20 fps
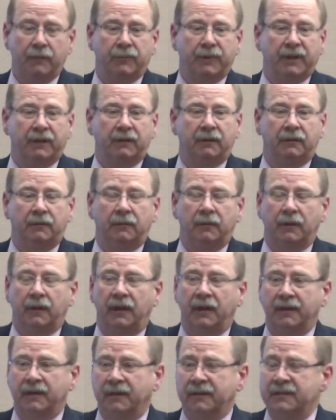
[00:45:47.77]
But
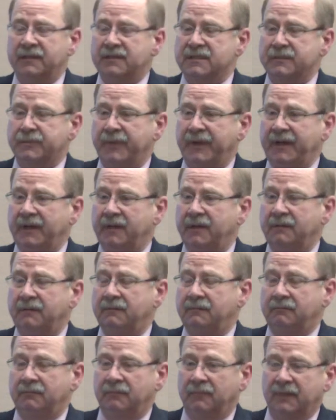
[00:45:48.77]

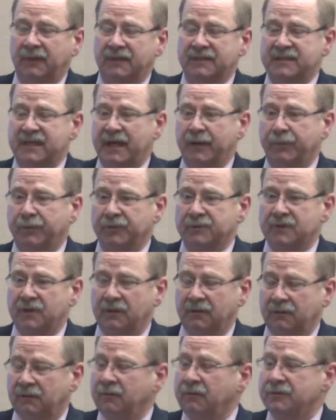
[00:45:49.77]
unanticipated examples
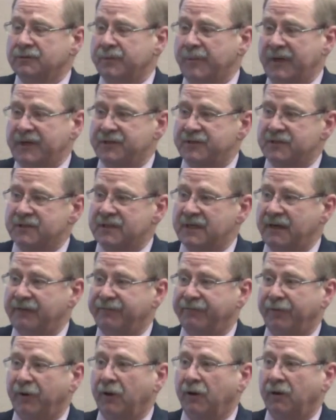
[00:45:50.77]
are those patients
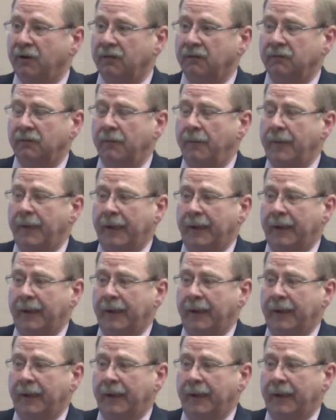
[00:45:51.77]
that fall